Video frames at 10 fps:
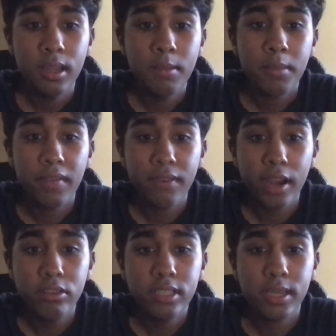My
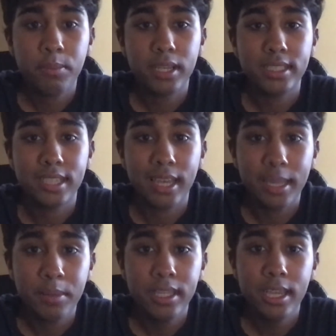final tip is to
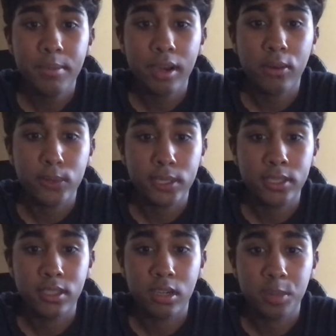limit the amount of
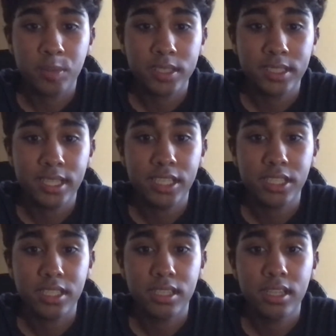words on your
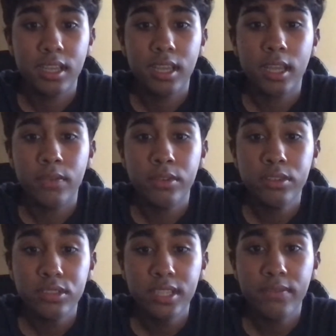presentation. If you're
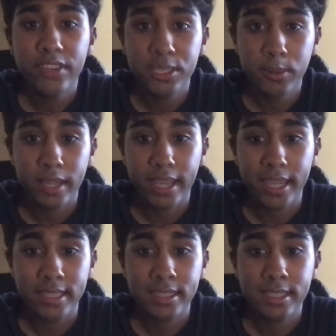using visual
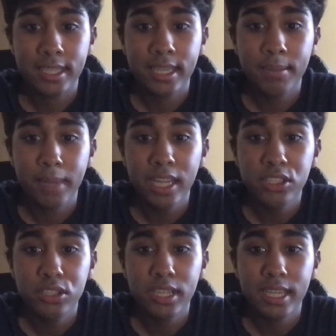aids, keep, make
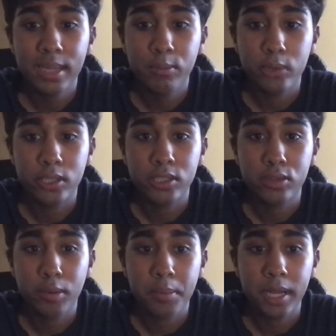sure to keep words to
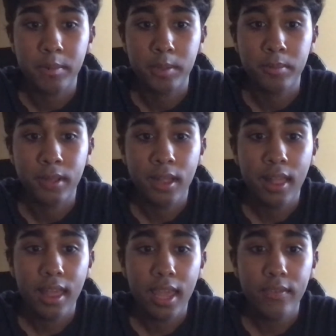a minimum.
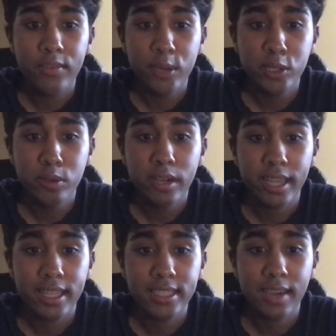If the visual
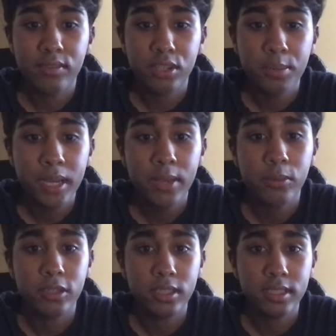aids have too many
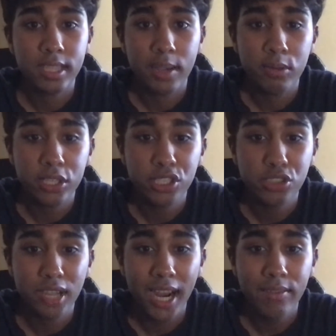words, it will
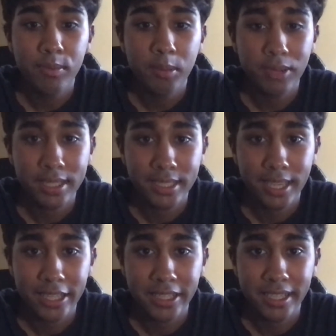distract from the
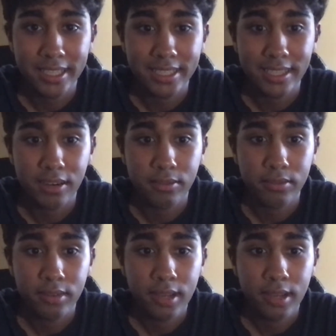presentation itself.